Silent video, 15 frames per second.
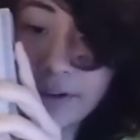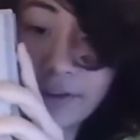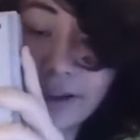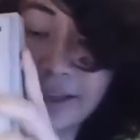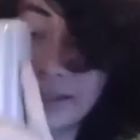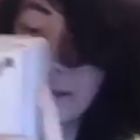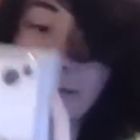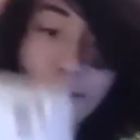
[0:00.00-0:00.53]
so I
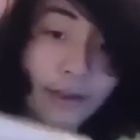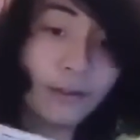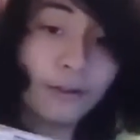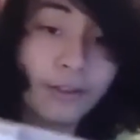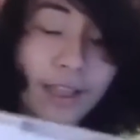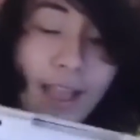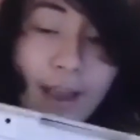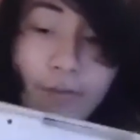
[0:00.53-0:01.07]
can
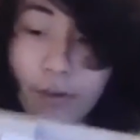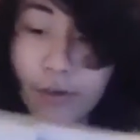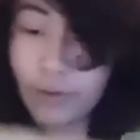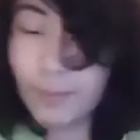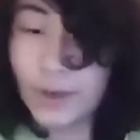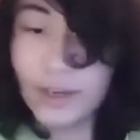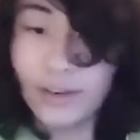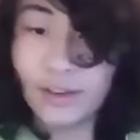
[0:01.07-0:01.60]
literally have all the
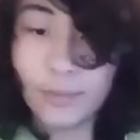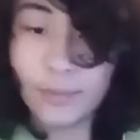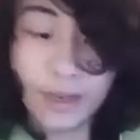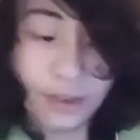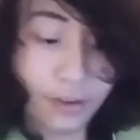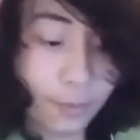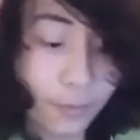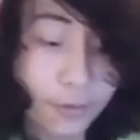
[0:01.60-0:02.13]
buttons at my
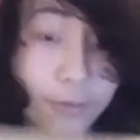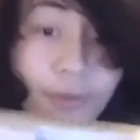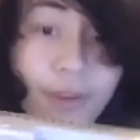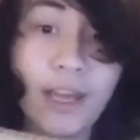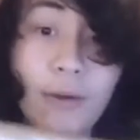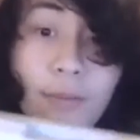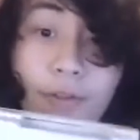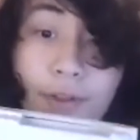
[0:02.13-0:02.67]
disposal
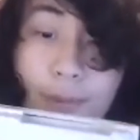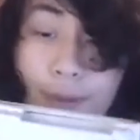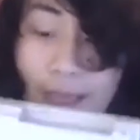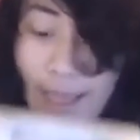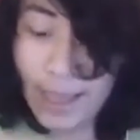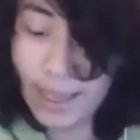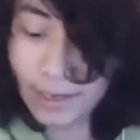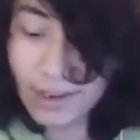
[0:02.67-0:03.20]
without moving my
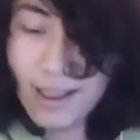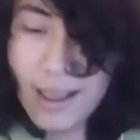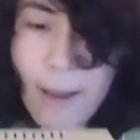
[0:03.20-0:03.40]
hand.